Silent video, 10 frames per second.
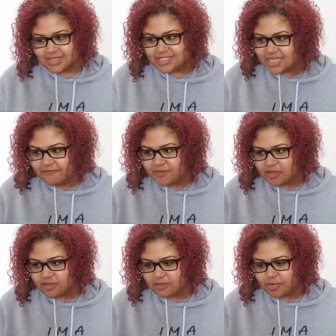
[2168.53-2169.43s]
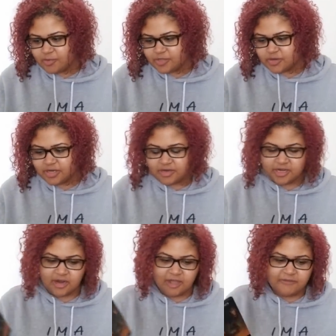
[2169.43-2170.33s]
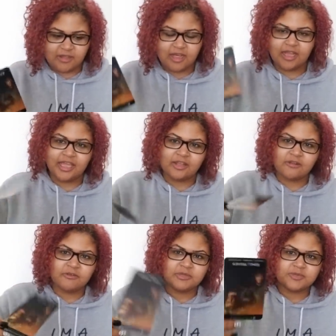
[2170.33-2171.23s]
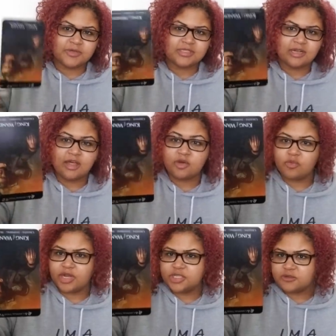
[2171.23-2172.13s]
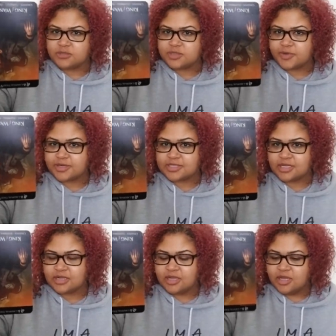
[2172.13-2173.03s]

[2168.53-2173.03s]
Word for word: definitely the perpetrator here. I feel a lot of anger from this person, a lot of rage from this person.